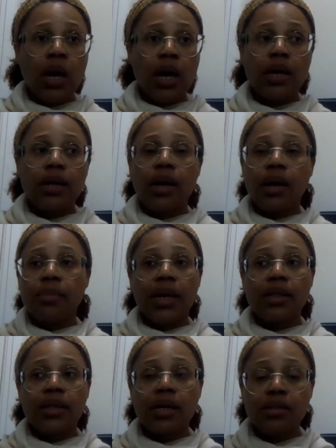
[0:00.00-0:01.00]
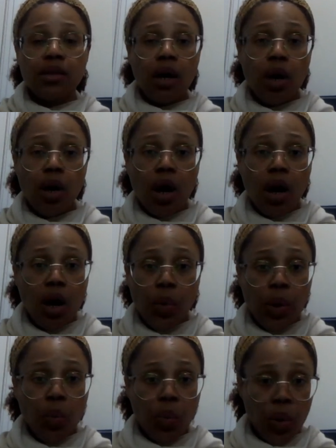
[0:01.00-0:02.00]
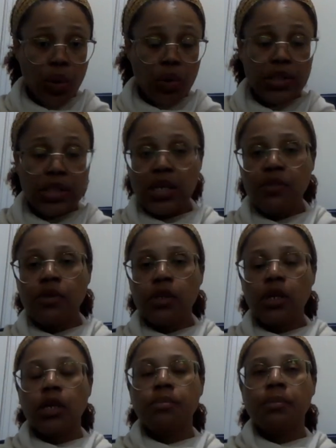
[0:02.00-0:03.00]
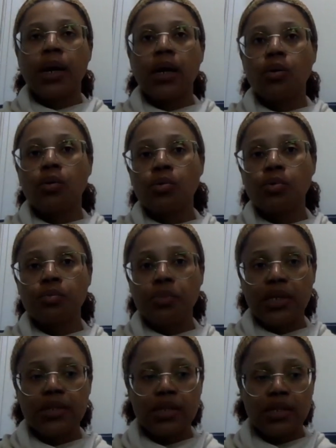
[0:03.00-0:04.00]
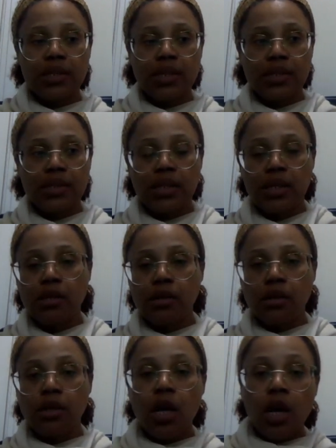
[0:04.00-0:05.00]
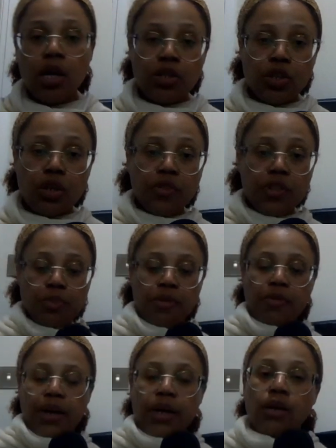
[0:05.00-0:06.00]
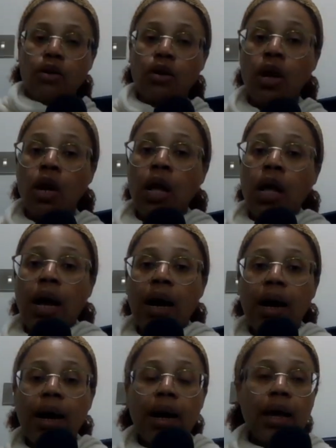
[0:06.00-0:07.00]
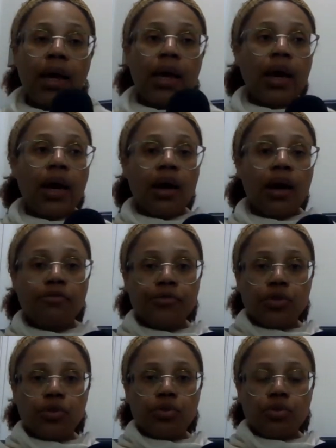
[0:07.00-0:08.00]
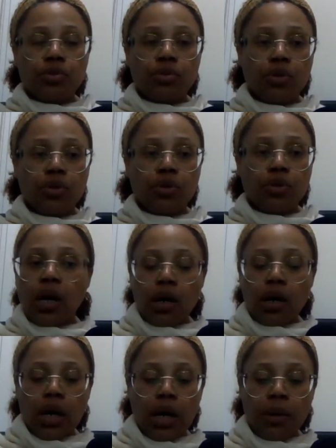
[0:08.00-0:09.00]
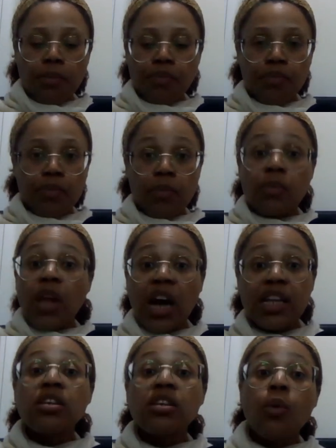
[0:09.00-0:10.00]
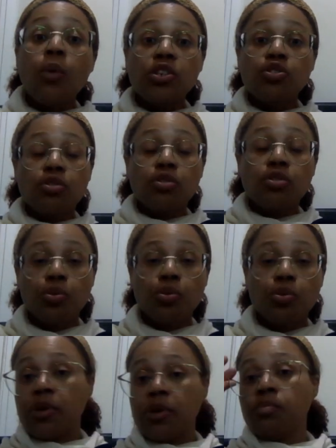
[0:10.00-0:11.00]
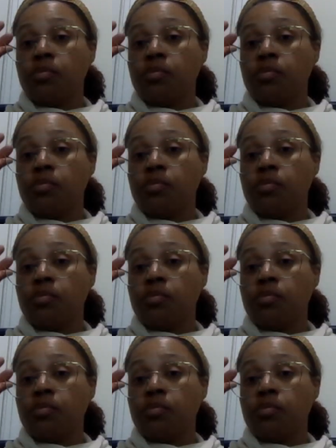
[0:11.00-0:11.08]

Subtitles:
And I'm like, that's not how it works. Even in my own business as a legal service provider, I have to um, That's how I structure payments with